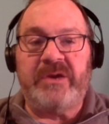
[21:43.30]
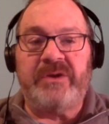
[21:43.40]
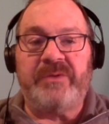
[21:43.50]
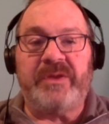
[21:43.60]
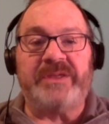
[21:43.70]

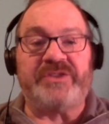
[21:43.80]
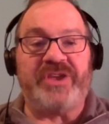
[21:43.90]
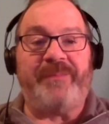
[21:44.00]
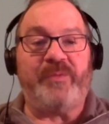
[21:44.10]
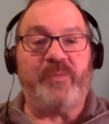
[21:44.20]
Well, at
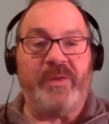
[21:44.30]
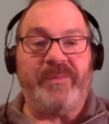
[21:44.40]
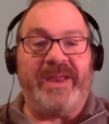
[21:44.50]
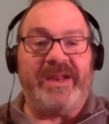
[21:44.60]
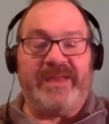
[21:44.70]
Shepherd, we
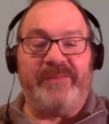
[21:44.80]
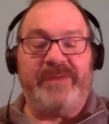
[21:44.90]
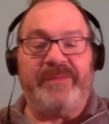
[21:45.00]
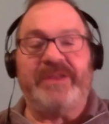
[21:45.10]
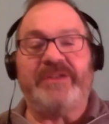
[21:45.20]
made a
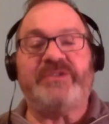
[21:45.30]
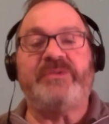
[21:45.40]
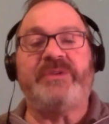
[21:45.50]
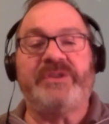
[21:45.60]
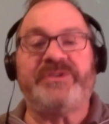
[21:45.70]
commitment
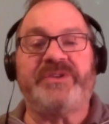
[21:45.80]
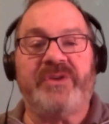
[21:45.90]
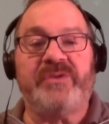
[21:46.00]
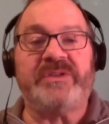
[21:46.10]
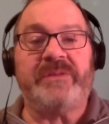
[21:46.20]
2 years
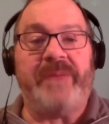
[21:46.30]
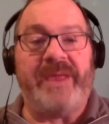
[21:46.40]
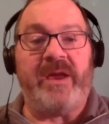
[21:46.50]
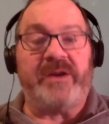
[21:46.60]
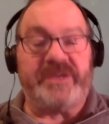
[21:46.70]
ago to
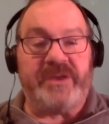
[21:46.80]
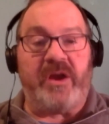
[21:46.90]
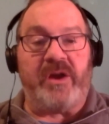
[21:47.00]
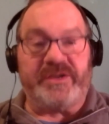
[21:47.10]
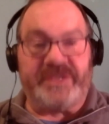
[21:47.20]
pay
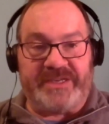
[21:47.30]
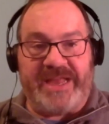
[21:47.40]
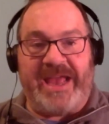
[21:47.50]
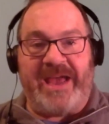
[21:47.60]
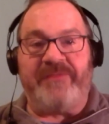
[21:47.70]
our
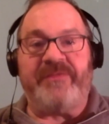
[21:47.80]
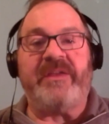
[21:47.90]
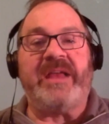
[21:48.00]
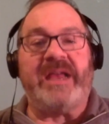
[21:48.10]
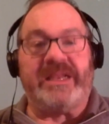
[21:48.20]
staff
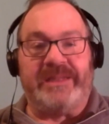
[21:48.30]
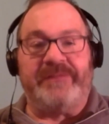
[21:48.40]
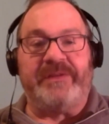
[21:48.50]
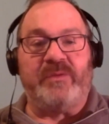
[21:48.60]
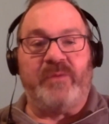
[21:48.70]
a
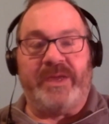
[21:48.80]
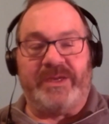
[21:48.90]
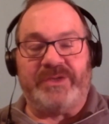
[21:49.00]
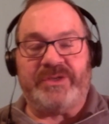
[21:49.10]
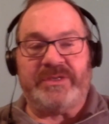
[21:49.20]
living
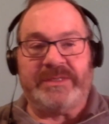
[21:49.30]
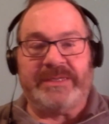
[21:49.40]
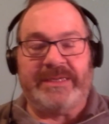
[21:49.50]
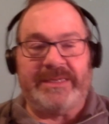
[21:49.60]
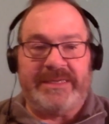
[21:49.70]
wage.
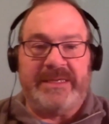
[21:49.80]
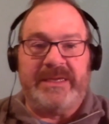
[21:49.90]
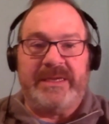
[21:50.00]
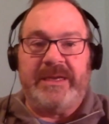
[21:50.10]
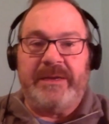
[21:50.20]

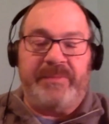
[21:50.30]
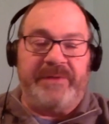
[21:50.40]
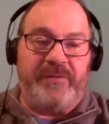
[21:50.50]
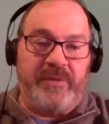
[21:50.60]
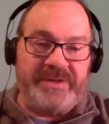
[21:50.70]

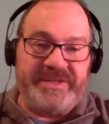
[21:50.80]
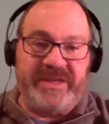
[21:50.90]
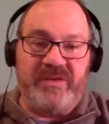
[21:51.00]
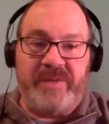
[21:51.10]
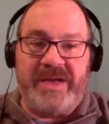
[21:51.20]
But for a
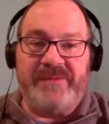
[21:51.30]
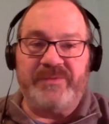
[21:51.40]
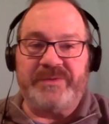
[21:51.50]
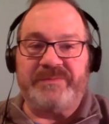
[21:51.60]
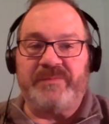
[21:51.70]
single mom
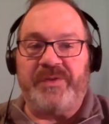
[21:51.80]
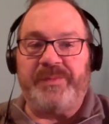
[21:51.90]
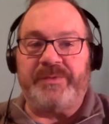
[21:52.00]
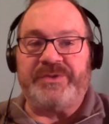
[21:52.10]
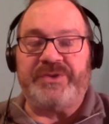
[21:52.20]
with
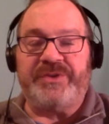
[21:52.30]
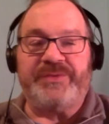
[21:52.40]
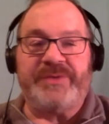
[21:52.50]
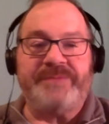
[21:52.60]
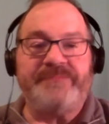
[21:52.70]
multiple
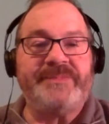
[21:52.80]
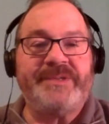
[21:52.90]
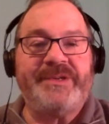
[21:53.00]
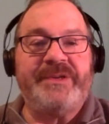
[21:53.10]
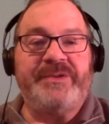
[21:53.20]
children
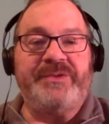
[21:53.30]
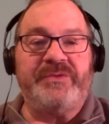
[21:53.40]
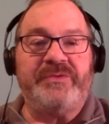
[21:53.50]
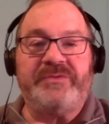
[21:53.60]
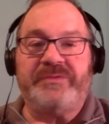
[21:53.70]

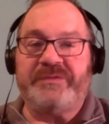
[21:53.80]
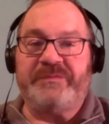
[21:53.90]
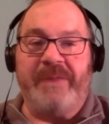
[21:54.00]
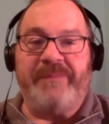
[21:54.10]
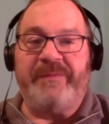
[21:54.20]
who
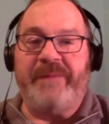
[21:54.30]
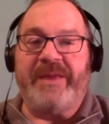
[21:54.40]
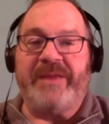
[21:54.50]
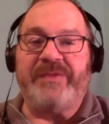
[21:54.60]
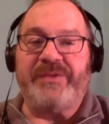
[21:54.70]
is maybe
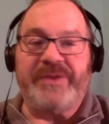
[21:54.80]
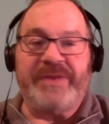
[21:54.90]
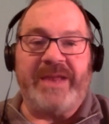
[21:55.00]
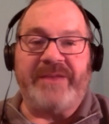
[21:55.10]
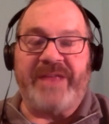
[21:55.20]
making
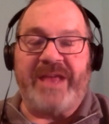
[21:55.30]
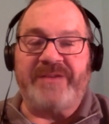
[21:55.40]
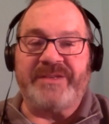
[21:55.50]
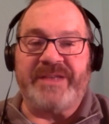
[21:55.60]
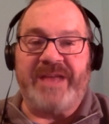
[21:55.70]

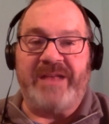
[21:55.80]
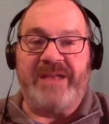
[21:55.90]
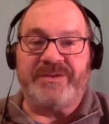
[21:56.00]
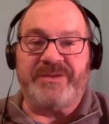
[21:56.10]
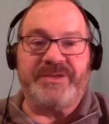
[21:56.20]

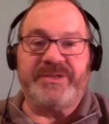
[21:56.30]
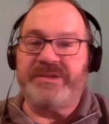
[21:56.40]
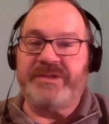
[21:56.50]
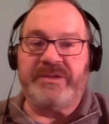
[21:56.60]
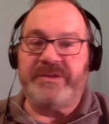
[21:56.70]
$38,000,
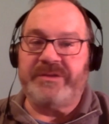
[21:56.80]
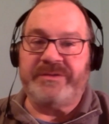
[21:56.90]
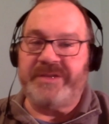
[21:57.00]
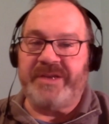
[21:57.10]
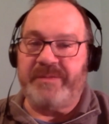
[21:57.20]

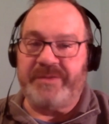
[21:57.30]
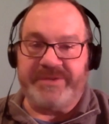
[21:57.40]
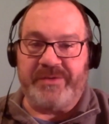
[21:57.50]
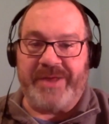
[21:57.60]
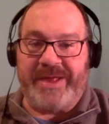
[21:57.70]
the
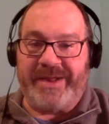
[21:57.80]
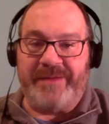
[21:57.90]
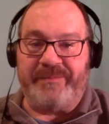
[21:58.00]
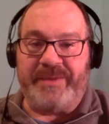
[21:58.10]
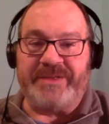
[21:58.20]
numbers don't add
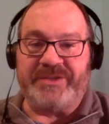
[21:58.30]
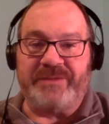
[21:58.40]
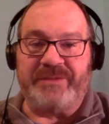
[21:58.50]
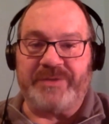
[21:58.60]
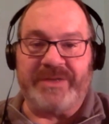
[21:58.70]
up, as
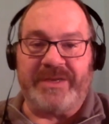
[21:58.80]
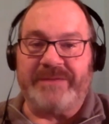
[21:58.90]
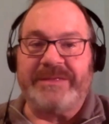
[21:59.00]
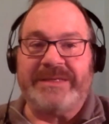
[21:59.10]
Jim was saying.